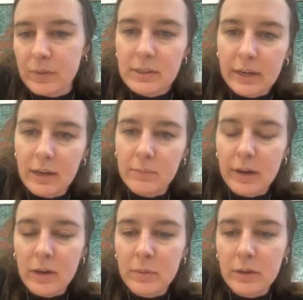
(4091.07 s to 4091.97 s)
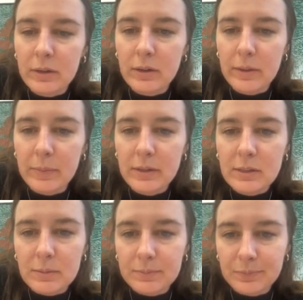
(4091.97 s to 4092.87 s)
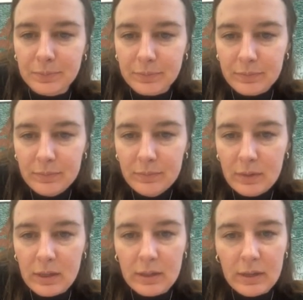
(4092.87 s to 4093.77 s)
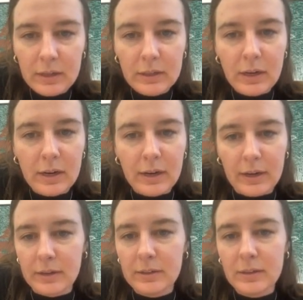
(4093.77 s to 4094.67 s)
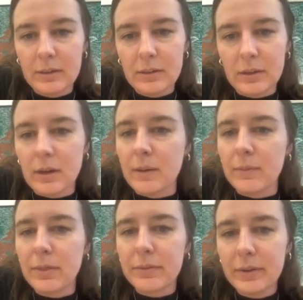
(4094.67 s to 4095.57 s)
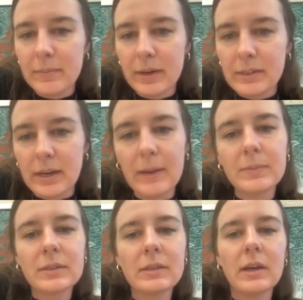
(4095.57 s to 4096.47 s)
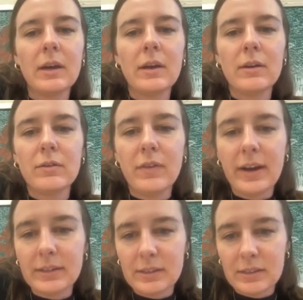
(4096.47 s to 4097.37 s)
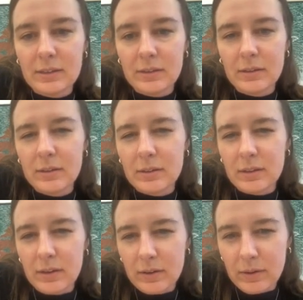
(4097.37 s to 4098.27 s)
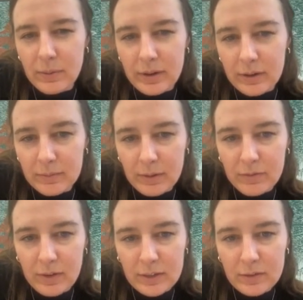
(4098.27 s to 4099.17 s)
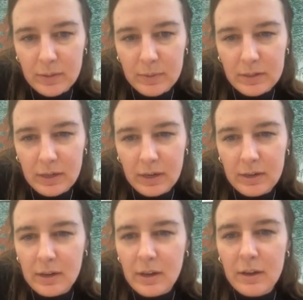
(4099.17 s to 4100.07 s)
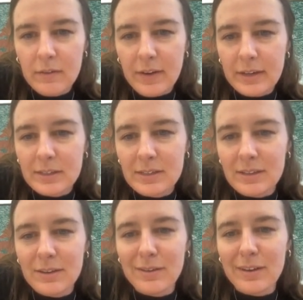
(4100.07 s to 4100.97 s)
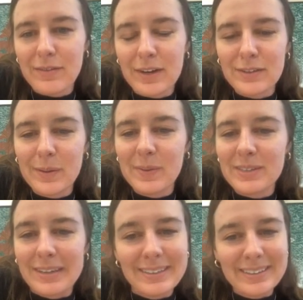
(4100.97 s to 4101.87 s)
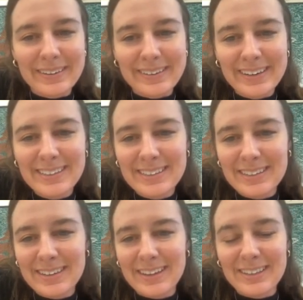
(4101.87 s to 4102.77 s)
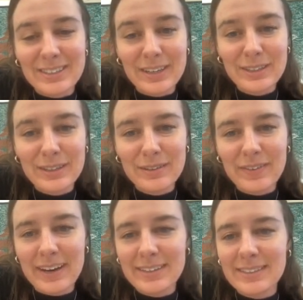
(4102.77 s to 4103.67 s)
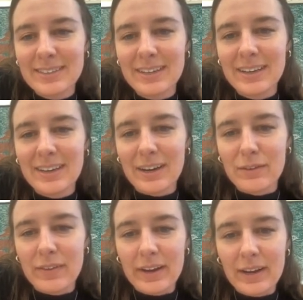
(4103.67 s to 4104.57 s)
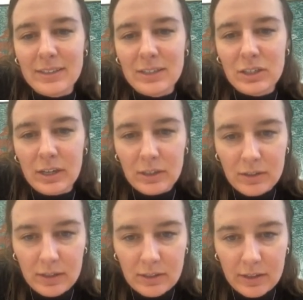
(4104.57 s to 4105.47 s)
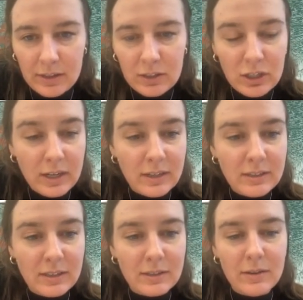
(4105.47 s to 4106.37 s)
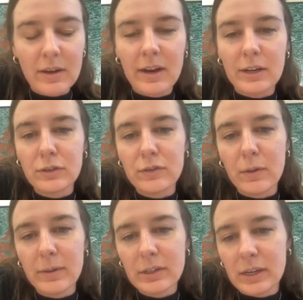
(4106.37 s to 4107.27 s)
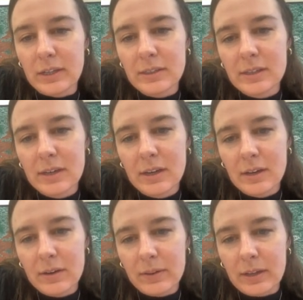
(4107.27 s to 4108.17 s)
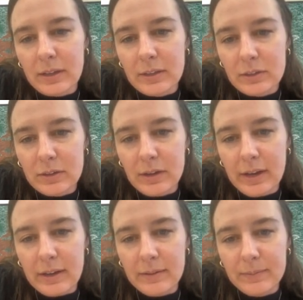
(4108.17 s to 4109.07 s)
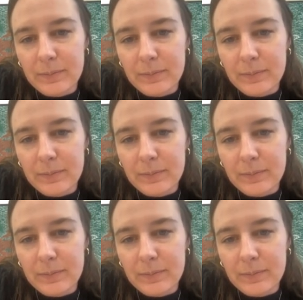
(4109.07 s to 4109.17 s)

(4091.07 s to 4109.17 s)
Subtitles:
Second, macromolecule lipids. There are 3 main types: fats. I don't know where my phospholipids are. Fats, phospholipids, and steroids. And the structure of fats are fatty acid chains, so these long chains, these hydrophobic chains, with the glycerol head.